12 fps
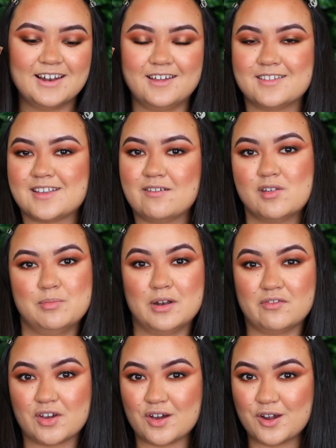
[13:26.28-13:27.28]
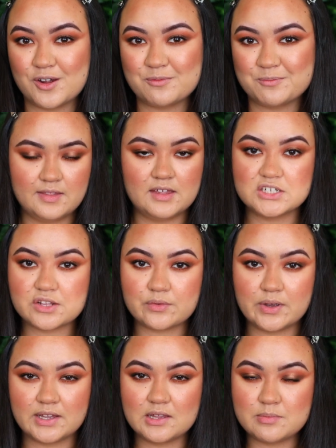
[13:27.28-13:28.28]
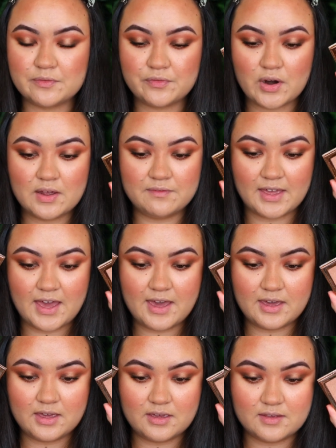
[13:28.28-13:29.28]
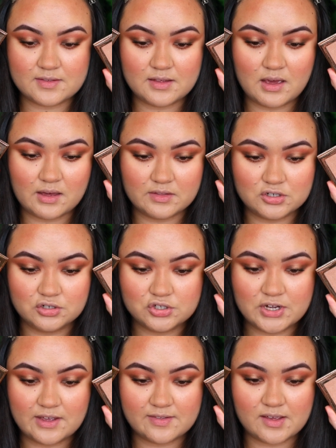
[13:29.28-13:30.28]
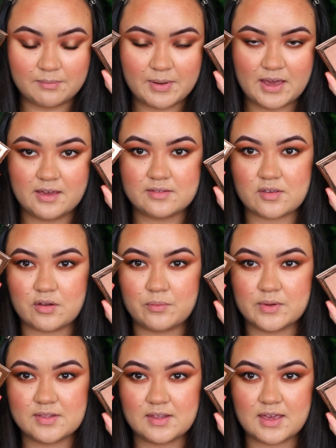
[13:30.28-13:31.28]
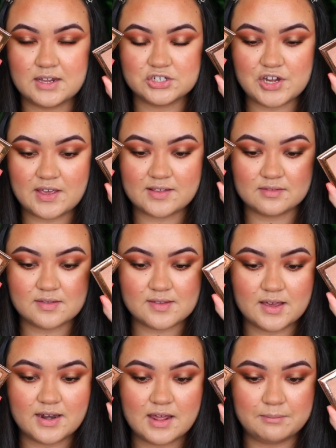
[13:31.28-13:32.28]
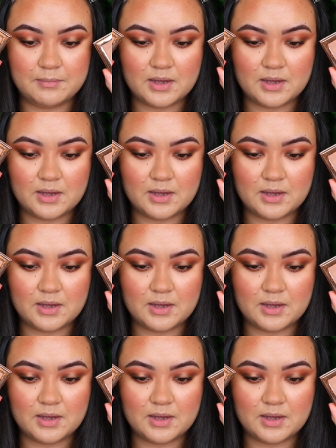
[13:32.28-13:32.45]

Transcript: let's give it a bit of a go. And then just quickly before I forget, here's the other two shades compared. So once again, Chasing the Sun and